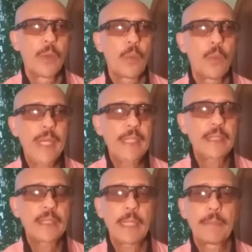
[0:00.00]

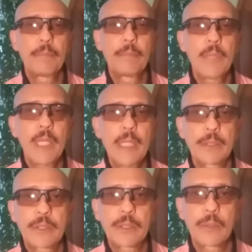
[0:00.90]
weeks and
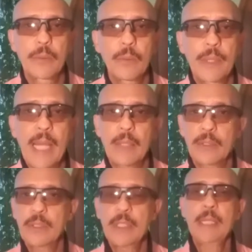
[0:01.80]
months without
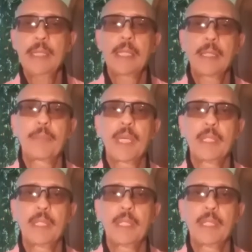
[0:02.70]
seeing anybody